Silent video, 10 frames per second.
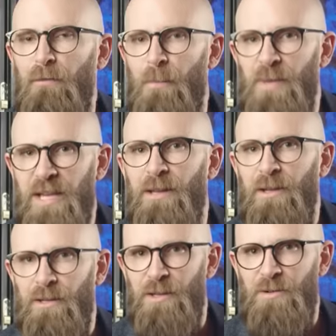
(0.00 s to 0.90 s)
for big
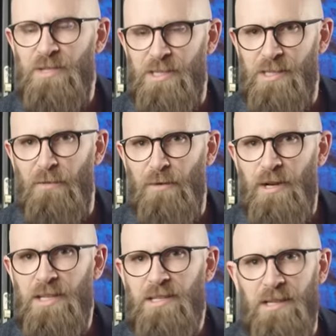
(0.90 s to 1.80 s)
new
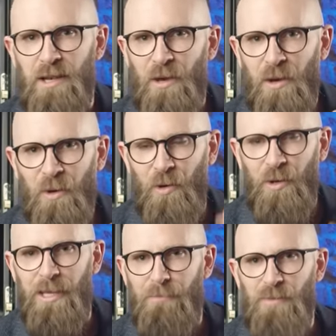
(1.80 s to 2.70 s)
discoveries. We'll
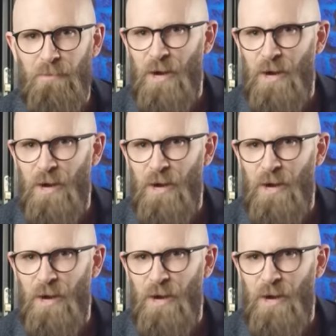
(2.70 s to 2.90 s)
keep you